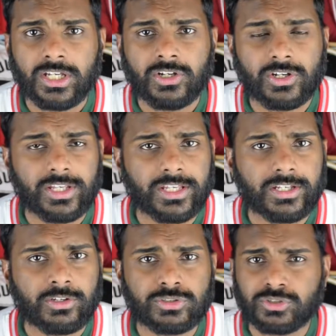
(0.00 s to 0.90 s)

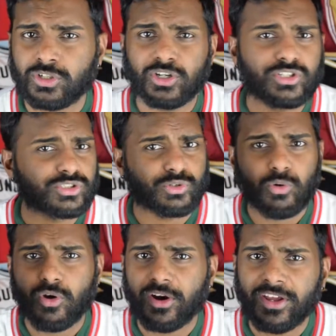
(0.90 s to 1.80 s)
couldn't
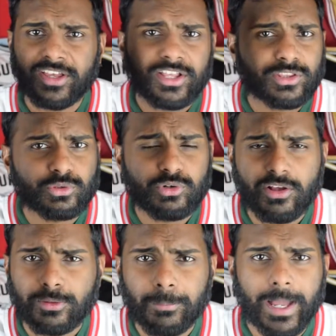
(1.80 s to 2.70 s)
score, threw it
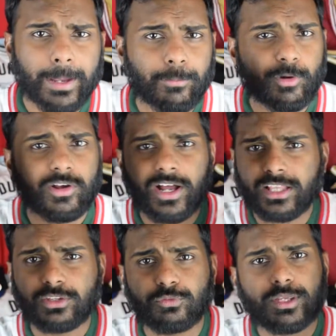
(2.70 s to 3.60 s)
off the backboard,
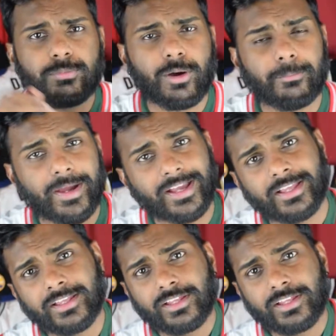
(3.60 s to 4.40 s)
got the rebound back,